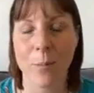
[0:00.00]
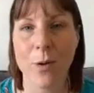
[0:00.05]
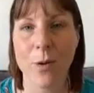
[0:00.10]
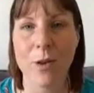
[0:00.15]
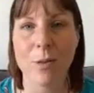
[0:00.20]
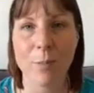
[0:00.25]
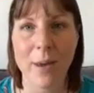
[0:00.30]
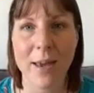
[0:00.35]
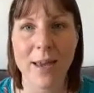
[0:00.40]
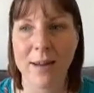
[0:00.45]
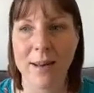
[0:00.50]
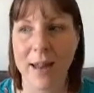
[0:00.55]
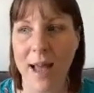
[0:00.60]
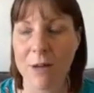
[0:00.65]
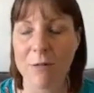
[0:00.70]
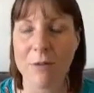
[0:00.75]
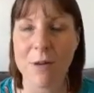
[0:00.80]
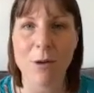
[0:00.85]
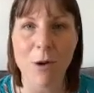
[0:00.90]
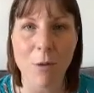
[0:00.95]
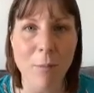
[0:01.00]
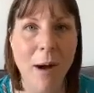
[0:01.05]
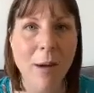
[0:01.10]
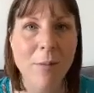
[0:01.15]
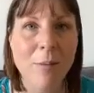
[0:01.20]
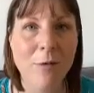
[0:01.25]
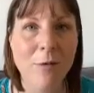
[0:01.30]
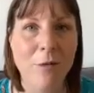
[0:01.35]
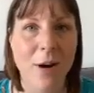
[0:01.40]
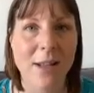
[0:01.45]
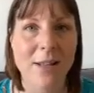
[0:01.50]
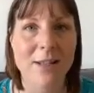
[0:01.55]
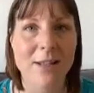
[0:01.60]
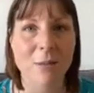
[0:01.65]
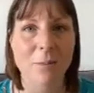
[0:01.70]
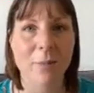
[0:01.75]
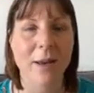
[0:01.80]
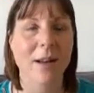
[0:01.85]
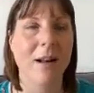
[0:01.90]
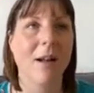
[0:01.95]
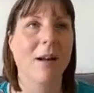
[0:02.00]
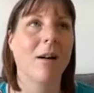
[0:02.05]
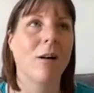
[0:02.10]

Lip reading: with having your mum friends and being like,